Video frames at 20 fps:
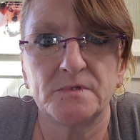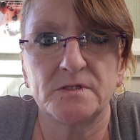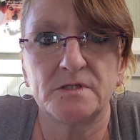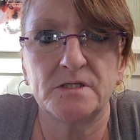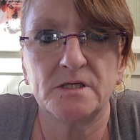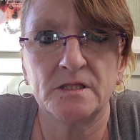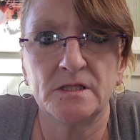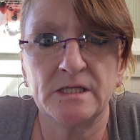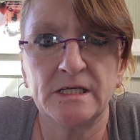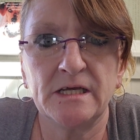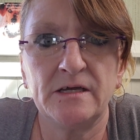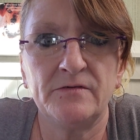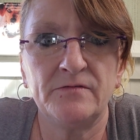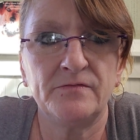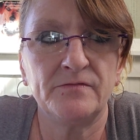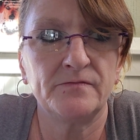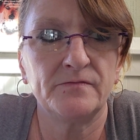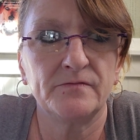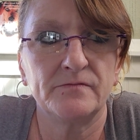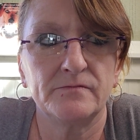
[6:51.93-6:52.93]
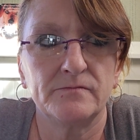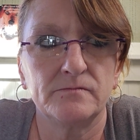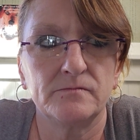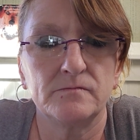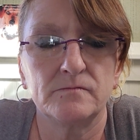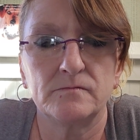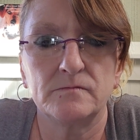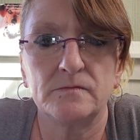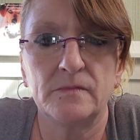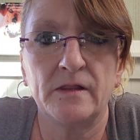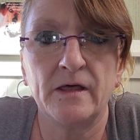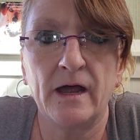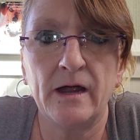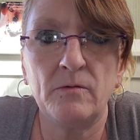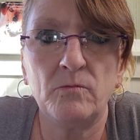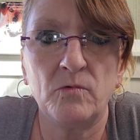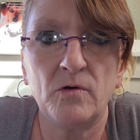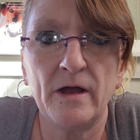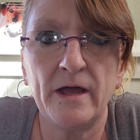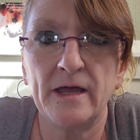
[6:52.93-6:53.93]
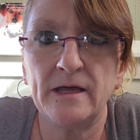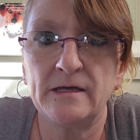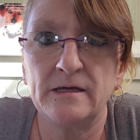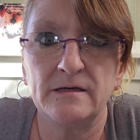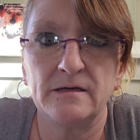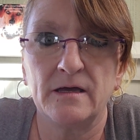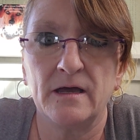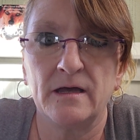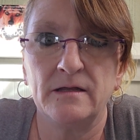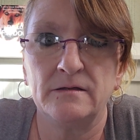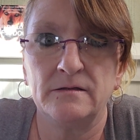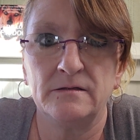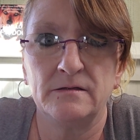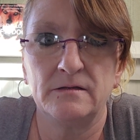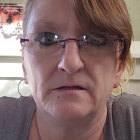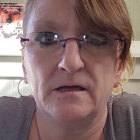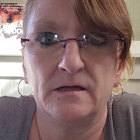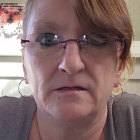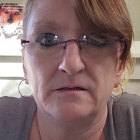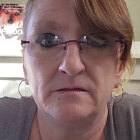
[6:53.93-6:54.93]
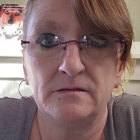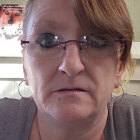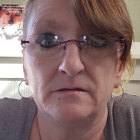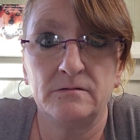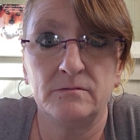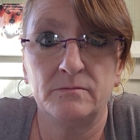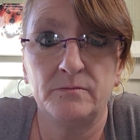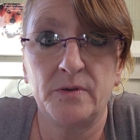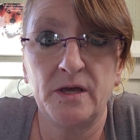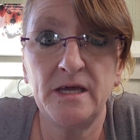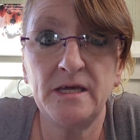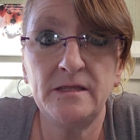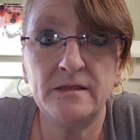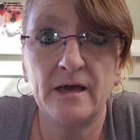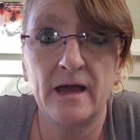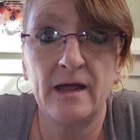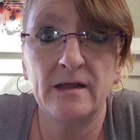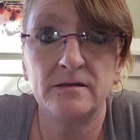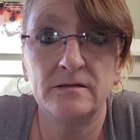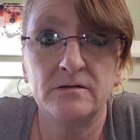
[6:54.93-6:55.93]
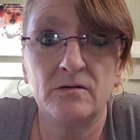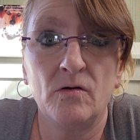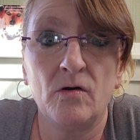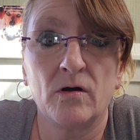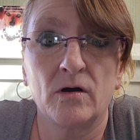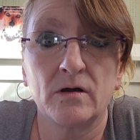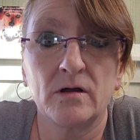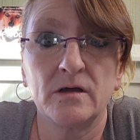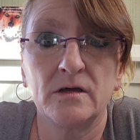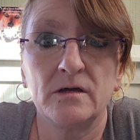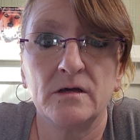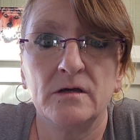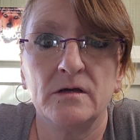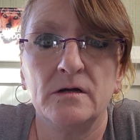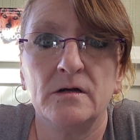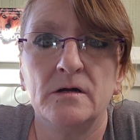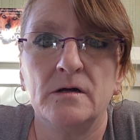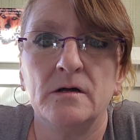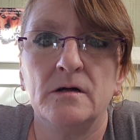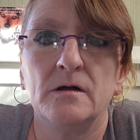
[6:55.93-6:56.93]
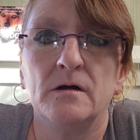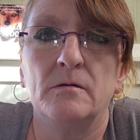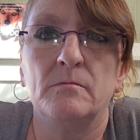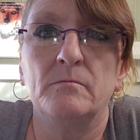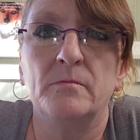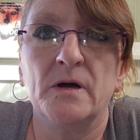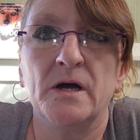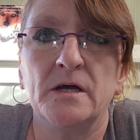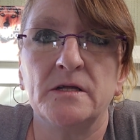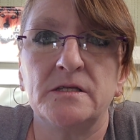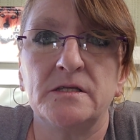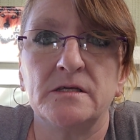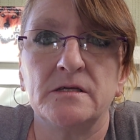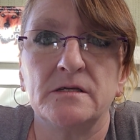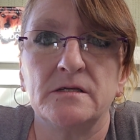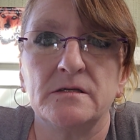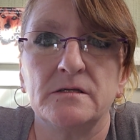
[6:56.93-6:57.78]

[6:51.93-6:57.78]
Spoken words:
to live that way and be that dark, but